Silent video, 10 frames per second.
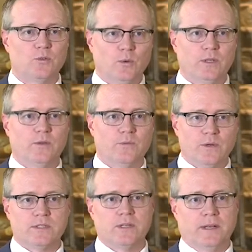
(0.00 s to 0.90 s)
to a
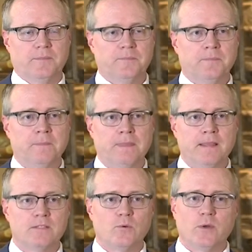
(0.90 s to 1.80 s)
university.
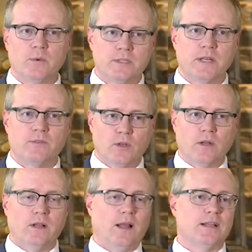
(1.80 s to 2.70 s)
So he received a
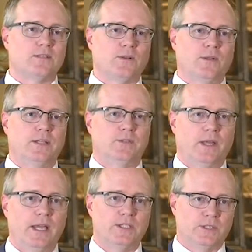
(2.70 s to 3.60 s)
good classical
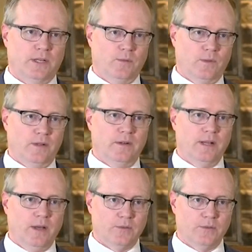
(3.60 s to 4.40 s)
education and would learn how